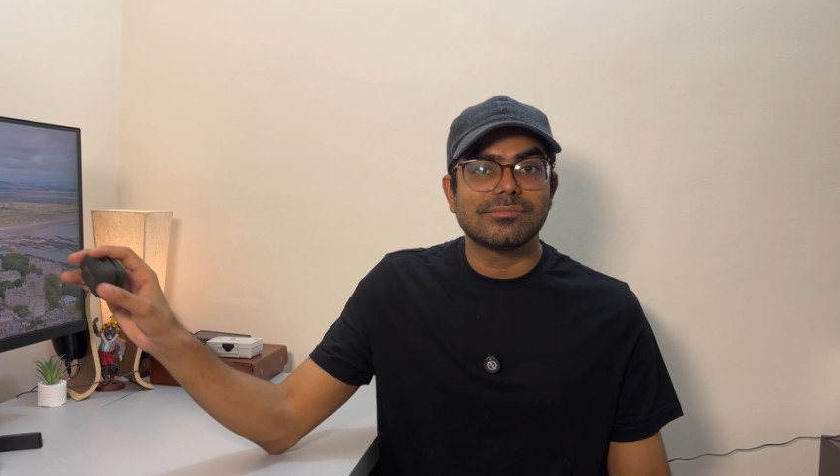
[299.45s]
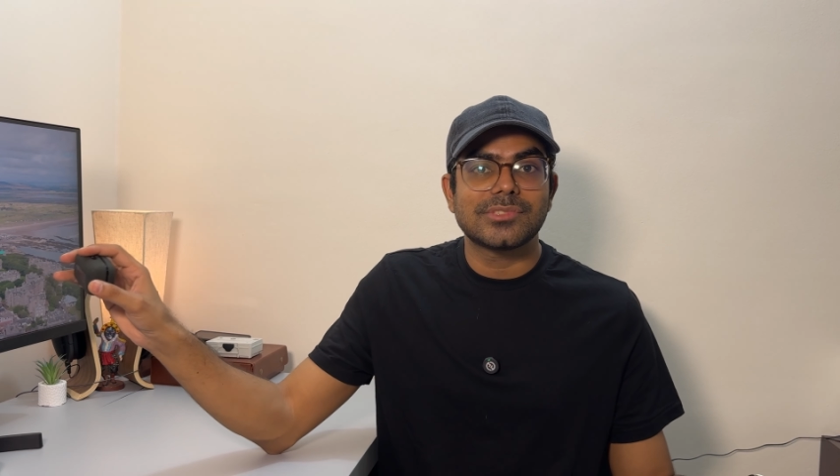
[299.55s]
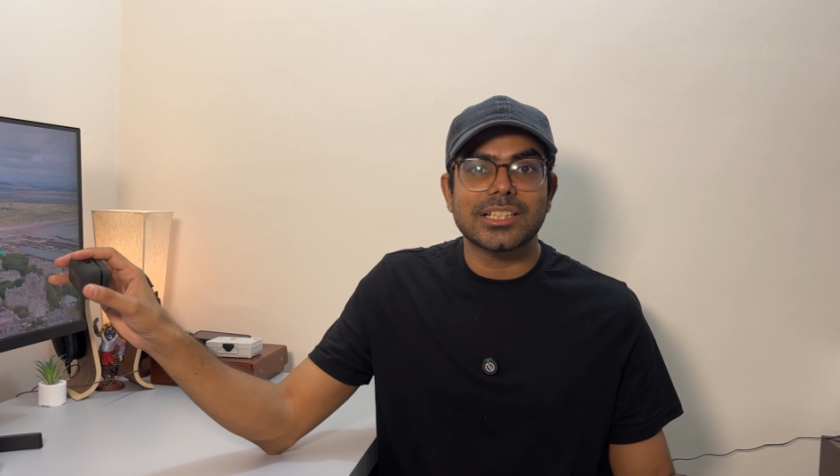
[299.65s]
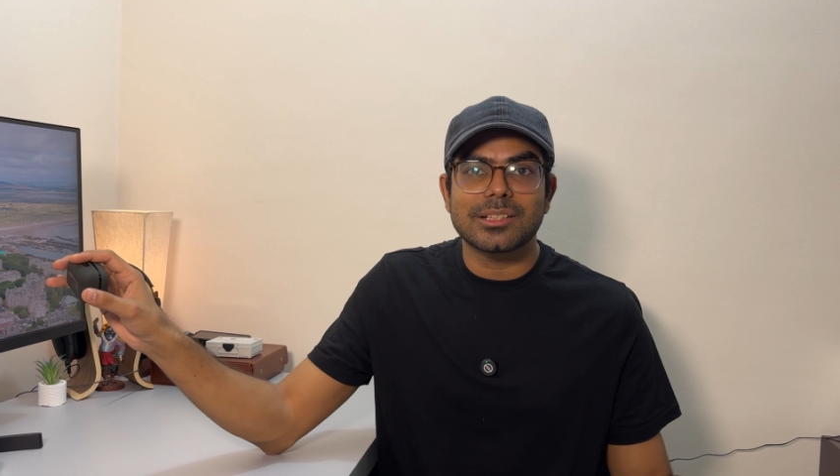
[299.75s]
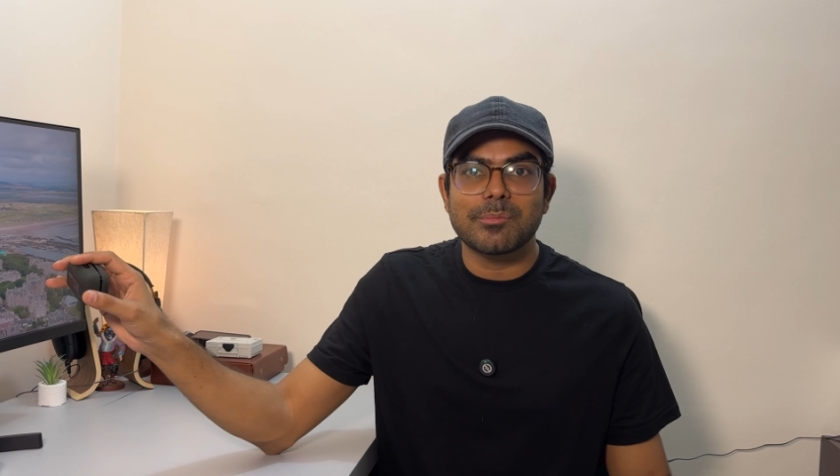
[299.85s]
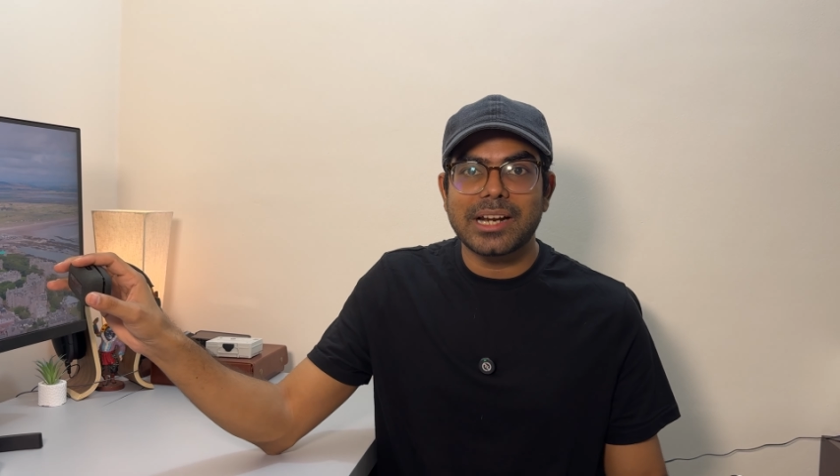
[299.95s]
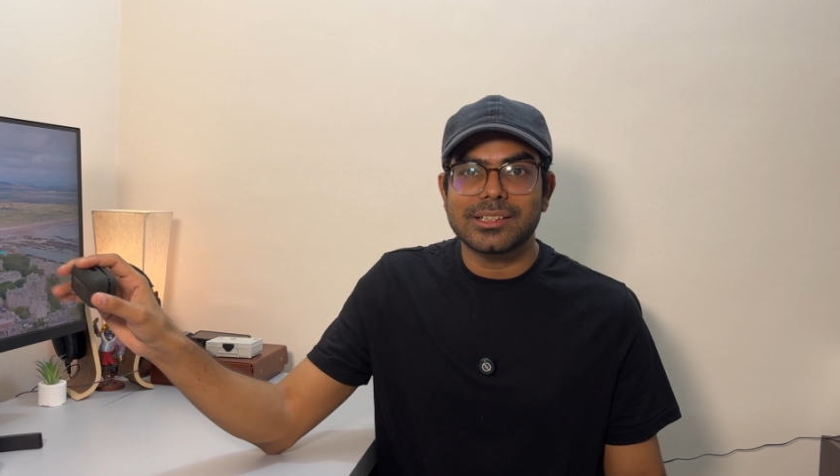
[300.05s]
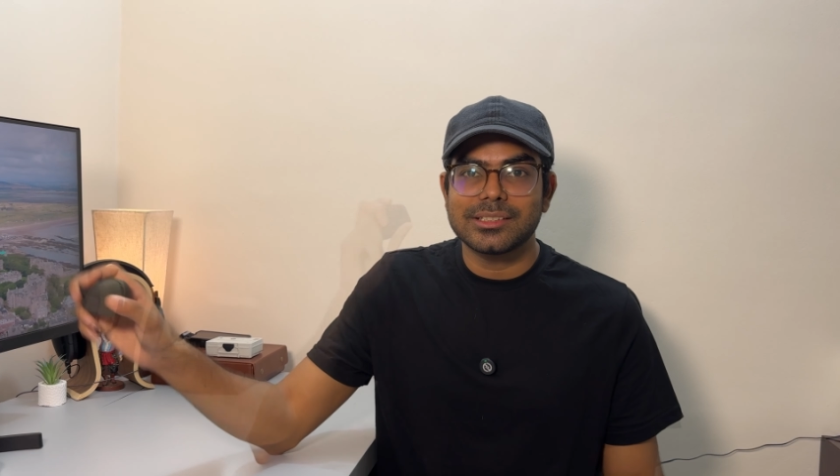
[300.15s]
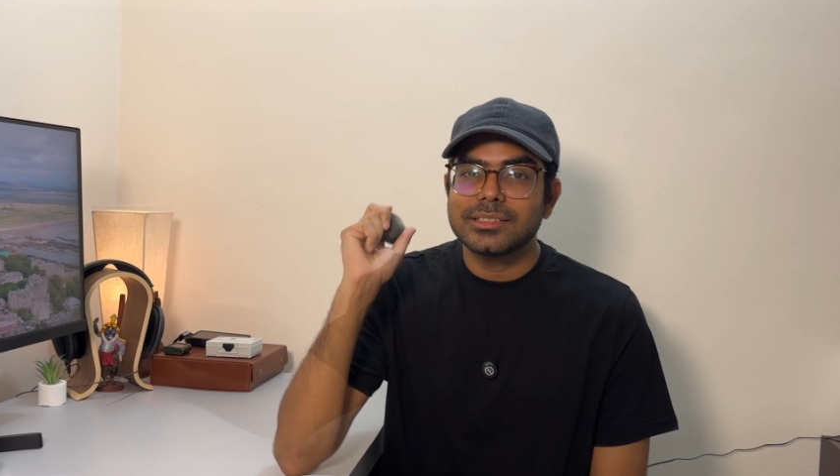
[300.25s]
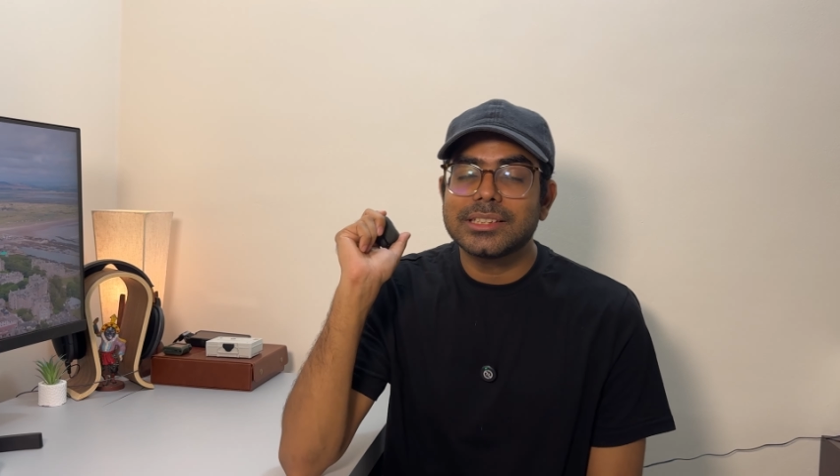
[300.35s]
doesn't
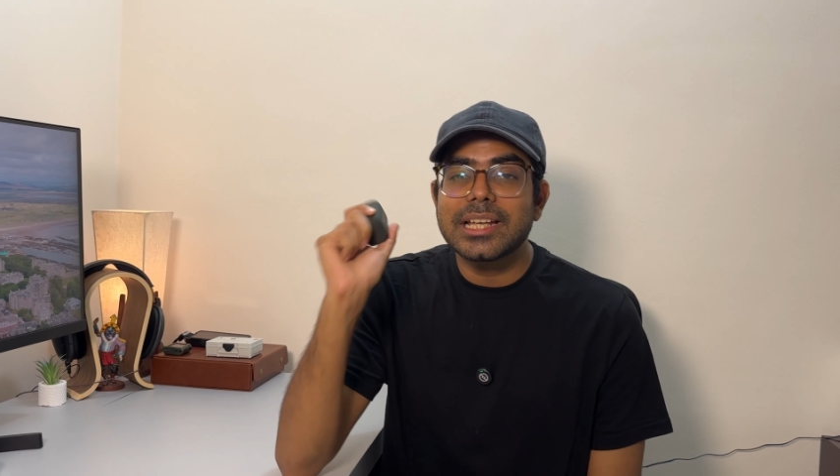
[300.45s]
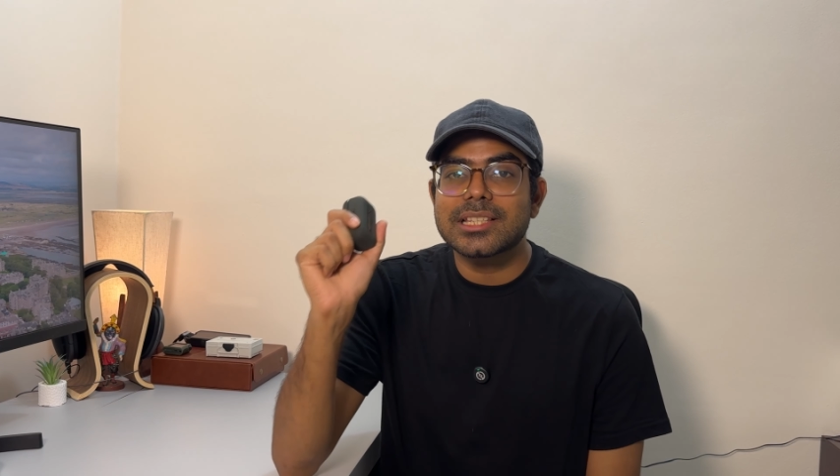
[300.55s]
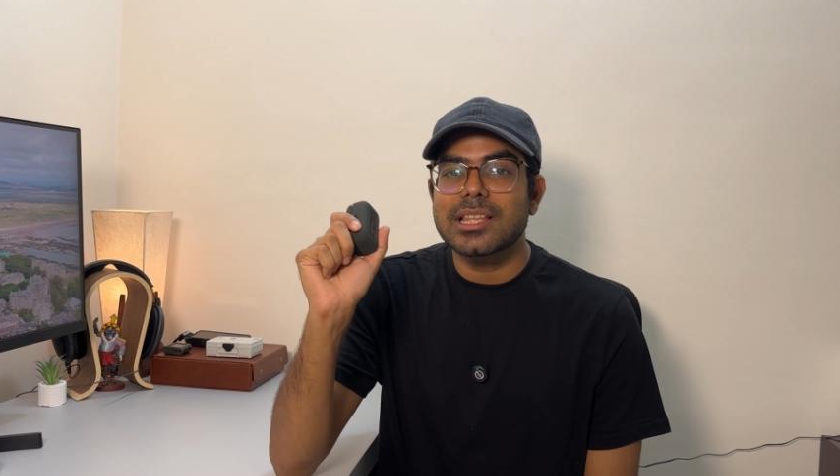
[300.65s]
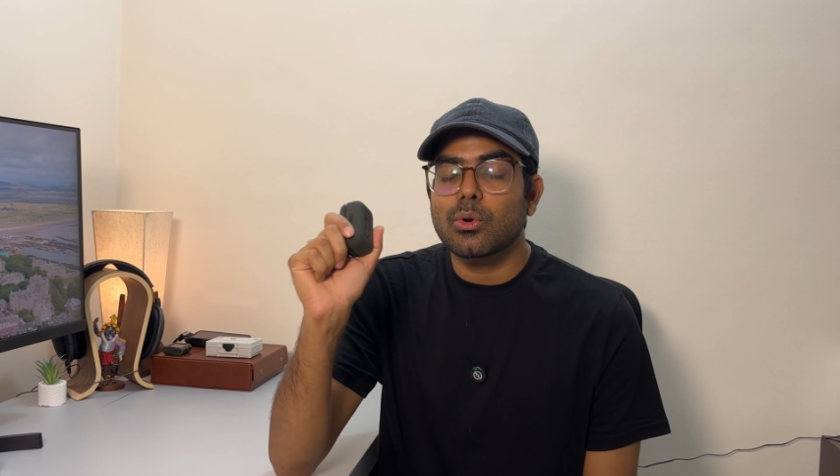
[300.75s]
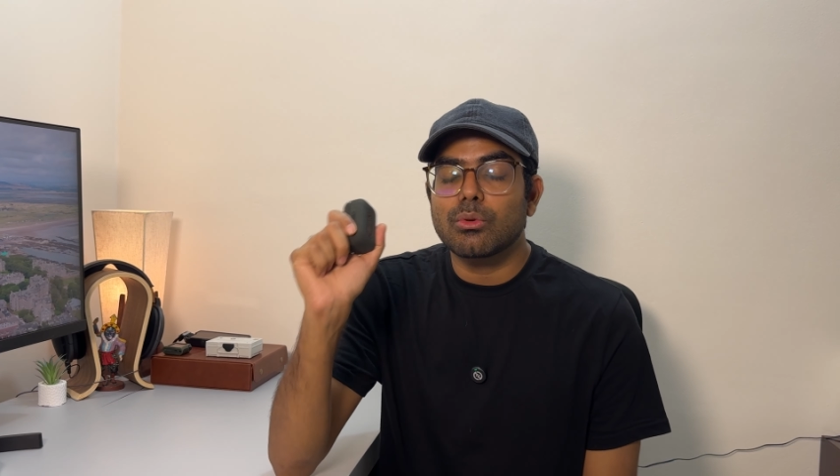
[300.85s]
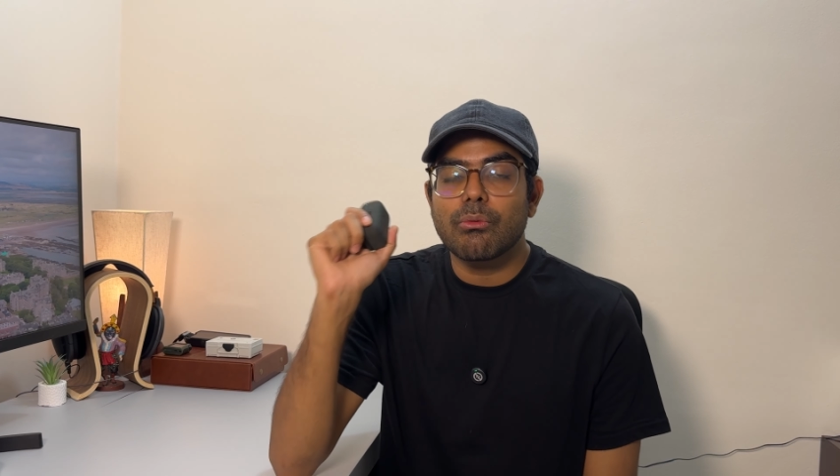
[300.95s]
matter. They sound